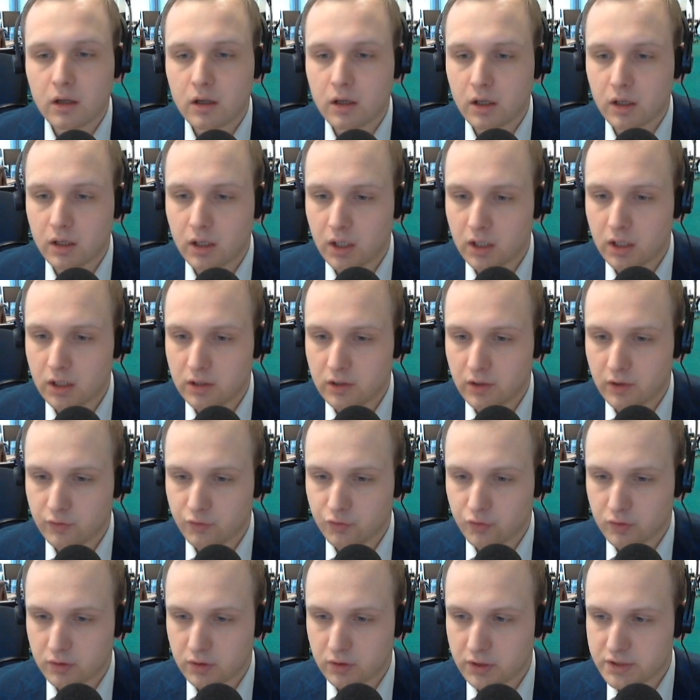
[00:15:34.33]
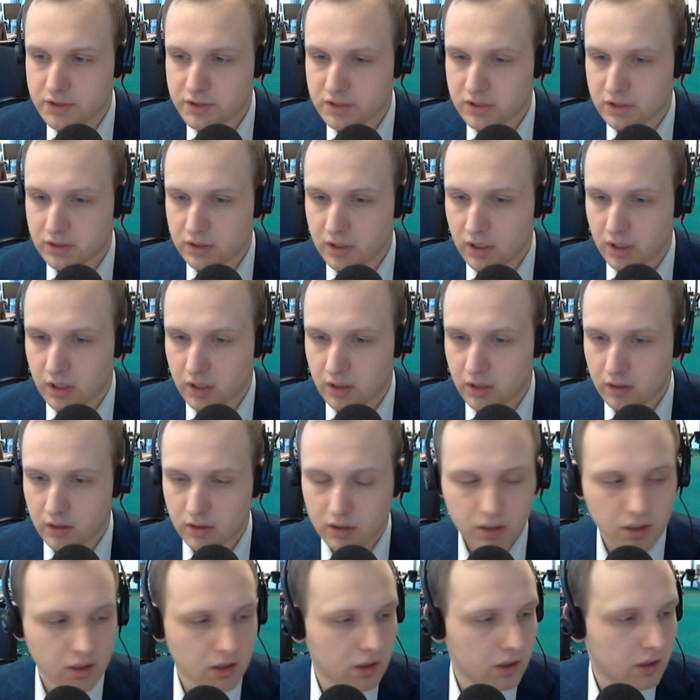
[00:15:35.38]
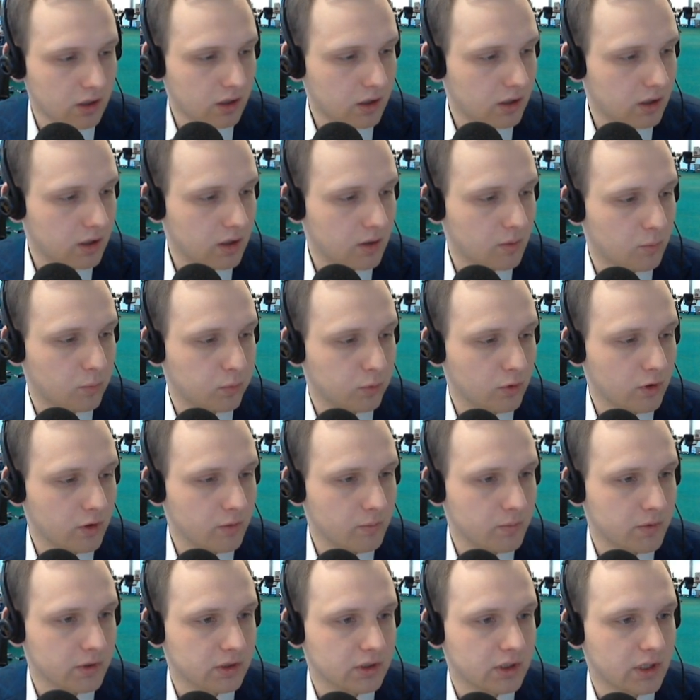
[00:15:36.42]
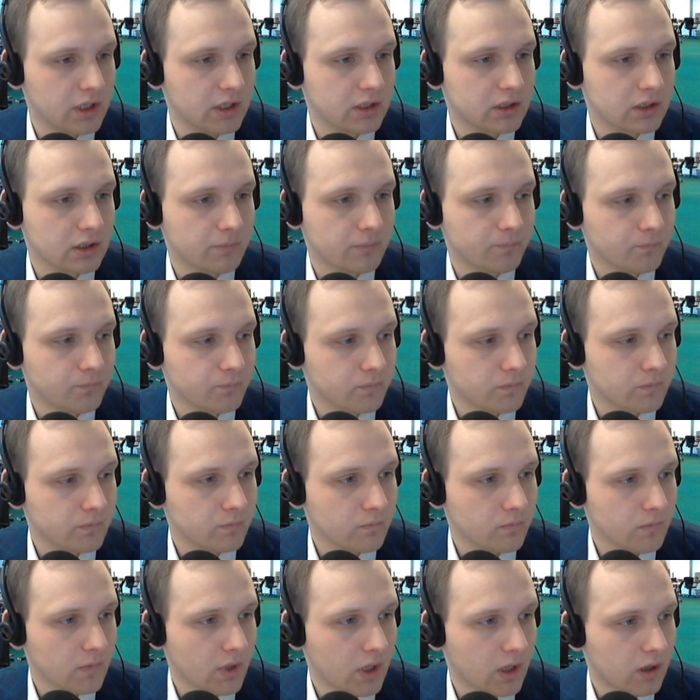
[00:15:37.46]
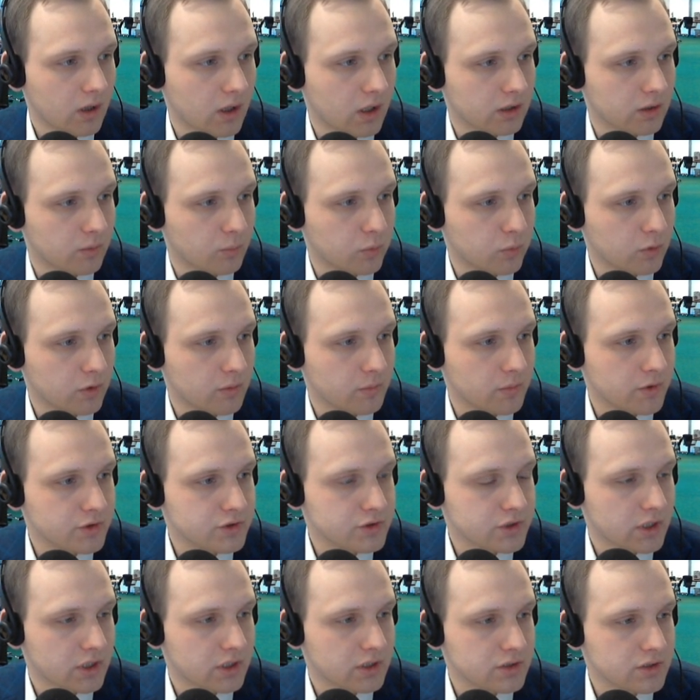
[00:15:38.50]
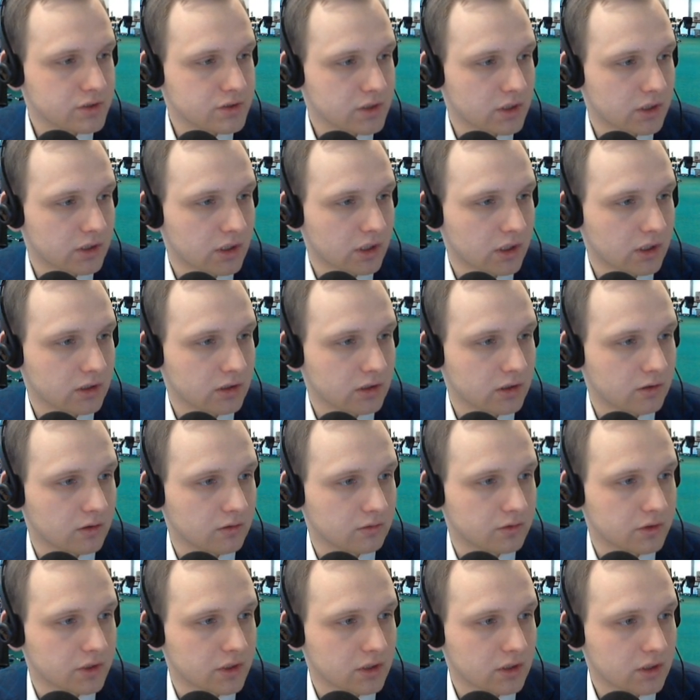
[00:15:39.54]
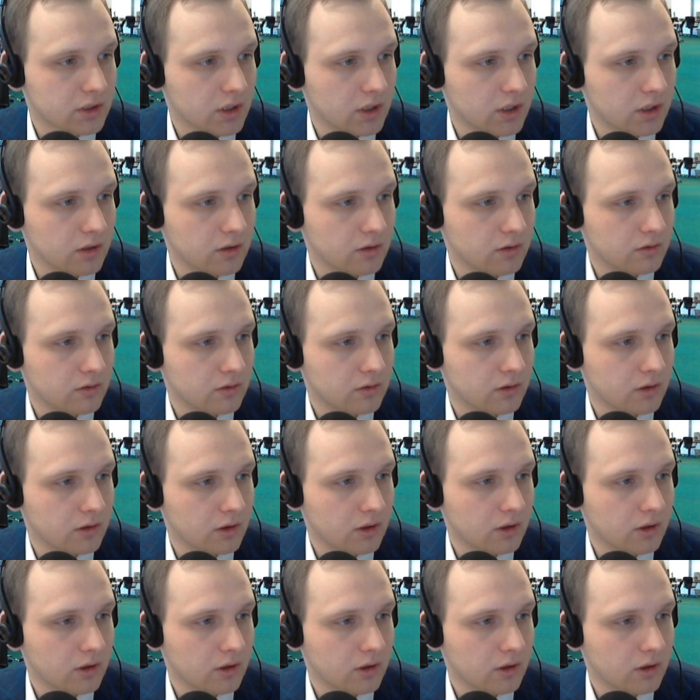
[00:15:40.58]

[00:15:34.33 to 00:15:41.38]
Canadians releasing their employment data, unemployment change, and I can already tell you